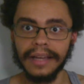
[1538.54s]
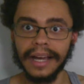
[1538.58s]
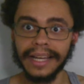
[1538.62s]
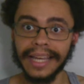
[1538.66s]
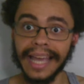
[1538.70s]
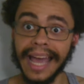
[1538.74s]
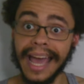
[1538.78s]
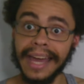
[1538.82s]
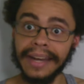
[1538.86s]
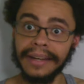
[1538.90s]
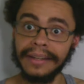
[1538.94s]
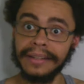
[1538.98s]

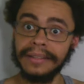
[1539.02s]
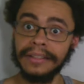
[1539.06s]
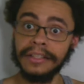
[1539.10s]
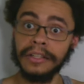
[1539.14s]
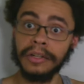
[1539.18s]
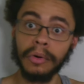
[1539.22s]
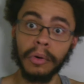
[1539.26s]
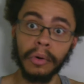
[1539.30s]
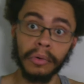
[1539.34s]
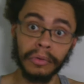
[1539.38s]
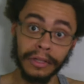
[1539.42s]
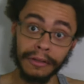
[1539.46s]
again,
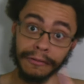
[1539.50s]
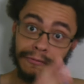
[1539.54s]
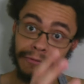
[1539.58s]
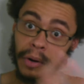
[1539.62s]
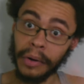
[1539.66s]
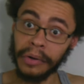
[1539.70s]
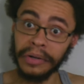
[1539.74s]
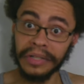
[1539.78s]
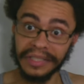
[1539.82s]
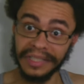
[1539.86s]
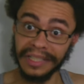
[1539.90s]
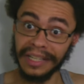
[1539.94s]
you're only
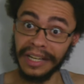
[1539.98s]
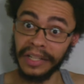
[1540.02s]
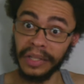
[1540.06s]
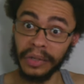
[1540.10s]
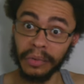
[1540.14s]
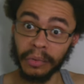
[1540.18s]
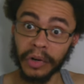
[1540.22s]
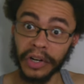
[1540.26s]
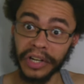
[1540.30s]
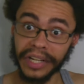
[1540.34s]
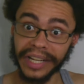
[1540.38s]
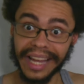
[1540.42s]
focusing
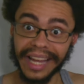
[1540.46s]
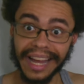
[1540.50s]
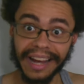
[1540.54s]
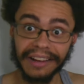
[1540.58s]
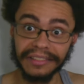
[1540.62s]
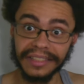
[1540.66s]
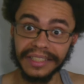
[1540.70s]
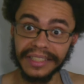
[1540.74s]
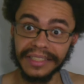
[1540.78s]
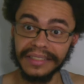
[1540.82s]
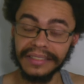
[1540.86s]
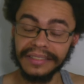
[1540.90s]
on the
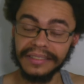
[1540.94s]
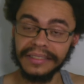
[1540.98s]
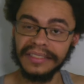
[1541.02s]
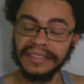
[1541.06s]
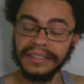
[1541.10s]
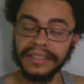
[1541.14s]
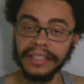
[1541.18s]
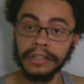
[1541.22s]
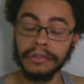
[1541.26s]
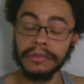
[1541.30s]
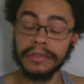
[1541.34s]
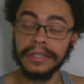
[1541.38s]
workout.
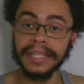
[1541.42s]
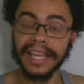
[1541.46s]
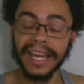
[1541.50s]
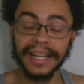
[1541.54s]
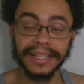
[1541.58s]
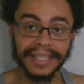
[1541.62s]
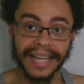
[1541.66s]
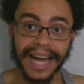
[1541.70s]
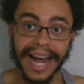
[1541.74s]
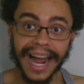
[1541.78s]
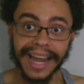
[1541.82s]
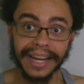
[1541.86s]
You
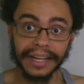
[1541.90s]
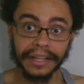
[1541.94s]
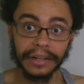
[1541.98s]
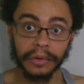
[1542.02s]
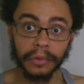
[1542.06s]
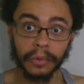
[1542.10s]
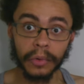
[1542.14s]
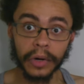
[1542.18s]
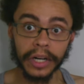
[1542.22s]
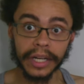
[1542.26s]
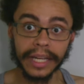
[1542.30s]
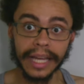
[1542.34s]
said diet
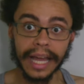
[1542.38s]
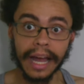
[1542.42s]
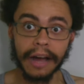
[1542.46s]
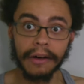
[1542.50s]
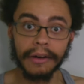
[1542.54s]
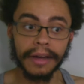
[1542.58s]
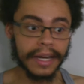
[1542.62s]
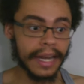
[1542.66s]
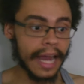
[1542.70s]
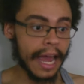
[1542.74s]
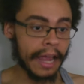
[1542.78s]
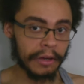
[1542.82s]
and
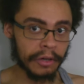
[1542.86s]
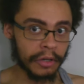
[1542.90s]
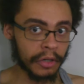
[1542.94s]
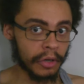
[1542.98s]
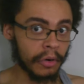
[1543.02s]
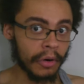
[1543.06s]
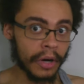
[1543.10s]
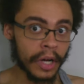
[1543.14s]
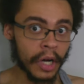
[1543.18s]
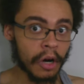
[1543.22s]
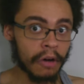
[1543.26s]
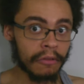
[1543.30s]
workout, and now you're
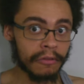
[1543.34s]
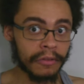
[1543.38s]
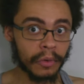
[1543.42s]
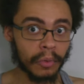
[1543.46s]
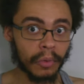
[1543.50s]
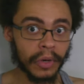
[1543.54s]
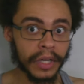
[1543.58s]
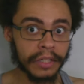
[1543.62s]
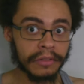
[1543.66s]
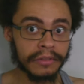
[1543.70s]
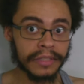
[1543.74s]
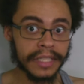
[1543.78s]
going
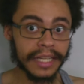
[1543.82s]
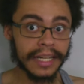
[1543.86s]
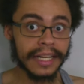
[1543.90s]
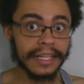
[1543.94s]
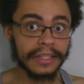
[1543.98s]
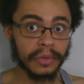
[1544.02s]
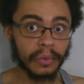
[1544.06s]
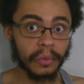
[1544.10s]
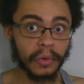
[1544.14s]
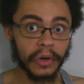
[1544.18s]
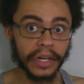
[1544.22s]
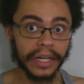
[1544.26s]
over what you
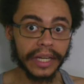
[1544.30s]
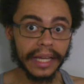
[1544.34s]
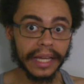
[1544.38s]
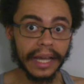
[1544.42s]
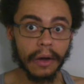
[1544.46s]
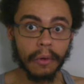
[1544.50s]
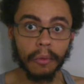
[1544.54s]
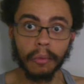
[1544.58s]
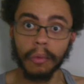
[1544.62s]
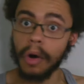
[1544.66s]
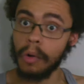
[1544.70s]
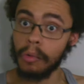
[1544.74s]
did as a
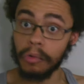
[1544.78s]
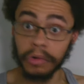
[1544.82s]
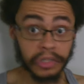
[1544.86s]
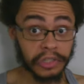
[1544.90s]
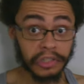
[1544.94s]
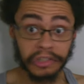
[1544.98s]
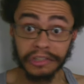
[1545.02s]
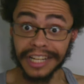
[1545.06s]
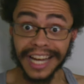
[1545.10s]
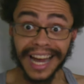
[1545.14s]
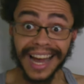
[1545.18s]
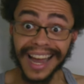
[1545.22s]
workout. What
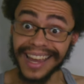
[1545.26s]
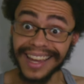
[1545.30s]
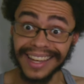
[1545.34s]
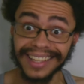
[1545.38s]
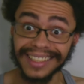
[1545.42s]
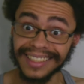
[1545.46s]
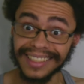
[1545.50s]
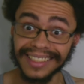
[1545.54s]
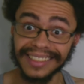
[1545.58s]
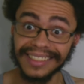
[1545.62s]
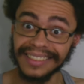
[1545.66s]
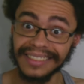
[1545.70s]
was your
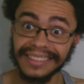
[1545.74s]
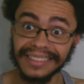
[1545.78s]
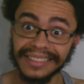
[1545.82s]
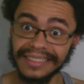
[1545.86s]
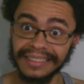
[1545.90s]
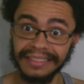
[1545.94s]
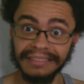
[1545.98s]
diet?